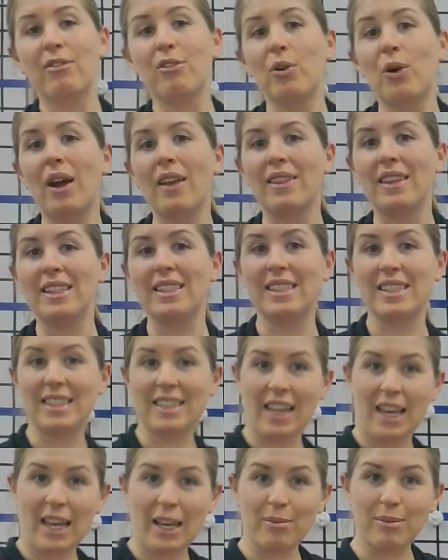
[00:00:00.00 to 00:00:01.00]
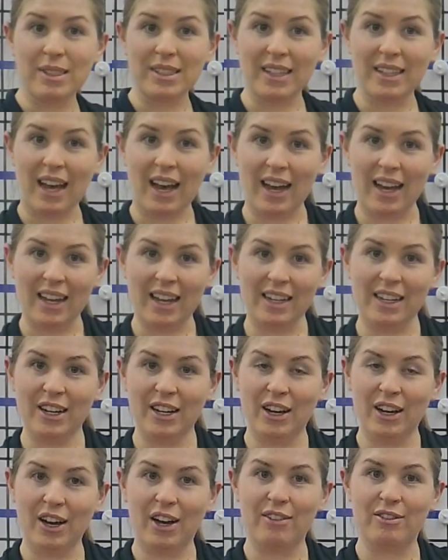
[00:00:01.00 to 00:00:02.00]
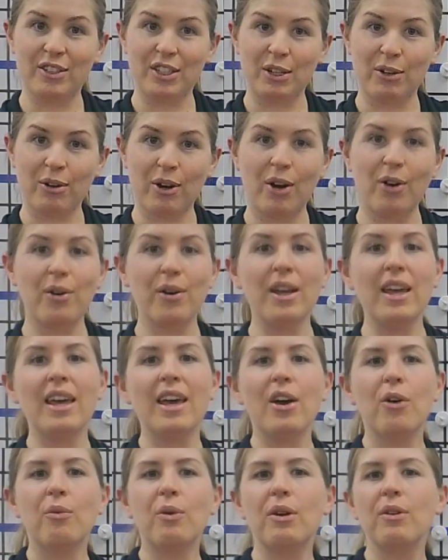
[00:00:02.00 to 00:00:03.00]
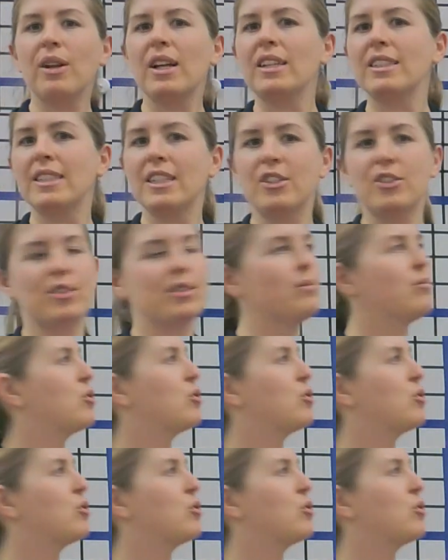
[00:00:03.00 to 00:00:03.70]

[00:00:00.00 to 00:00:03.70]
if they're on the same side of 0, we would actually